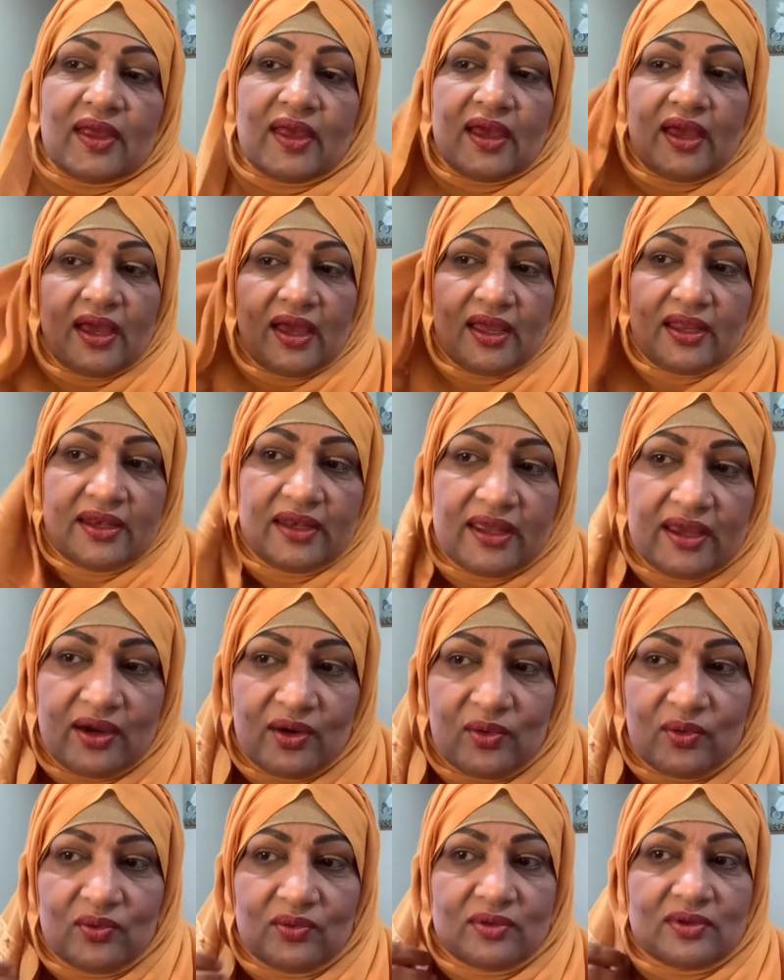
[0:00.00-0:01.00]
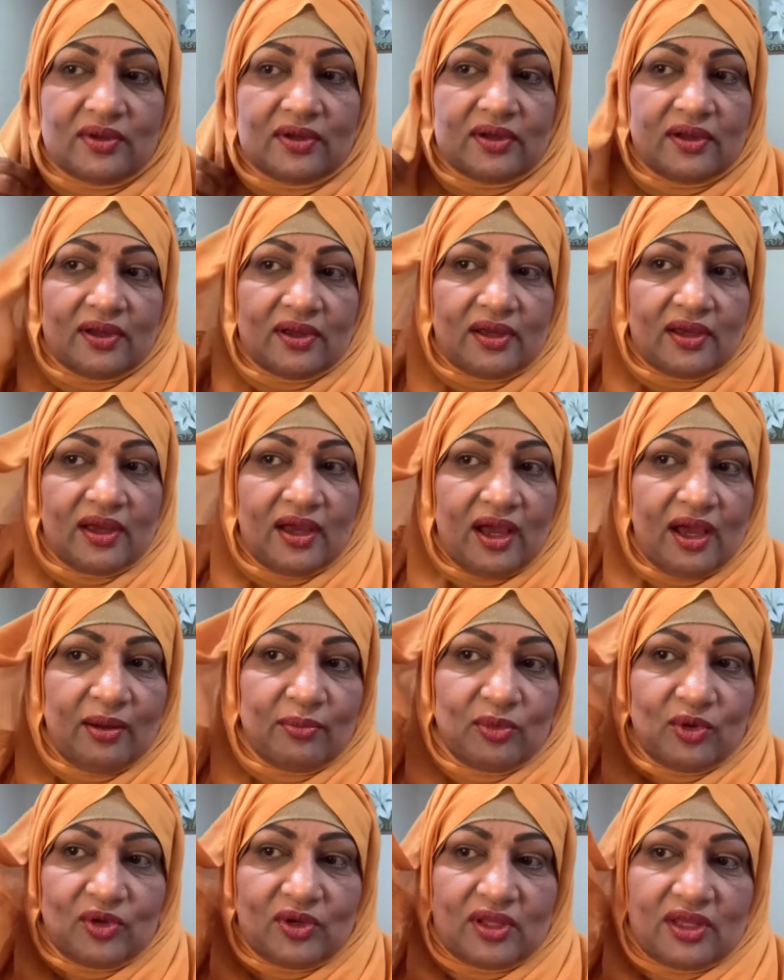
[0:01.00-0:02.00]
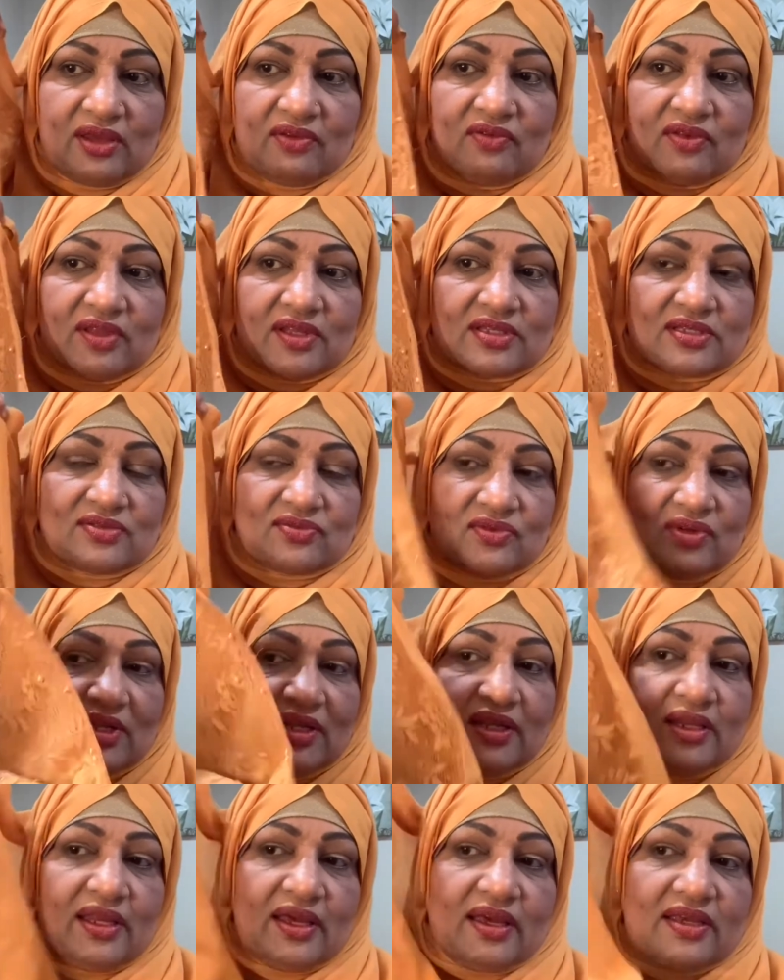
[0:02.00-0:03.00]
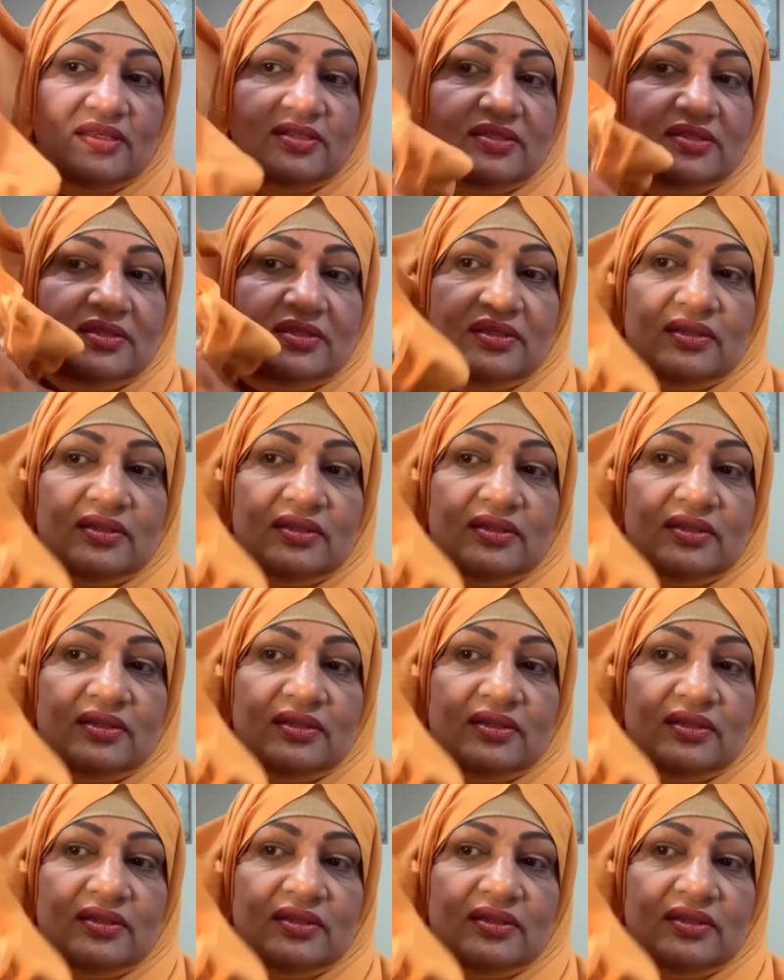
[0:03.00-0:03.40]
And now I'm going to give it this really nice.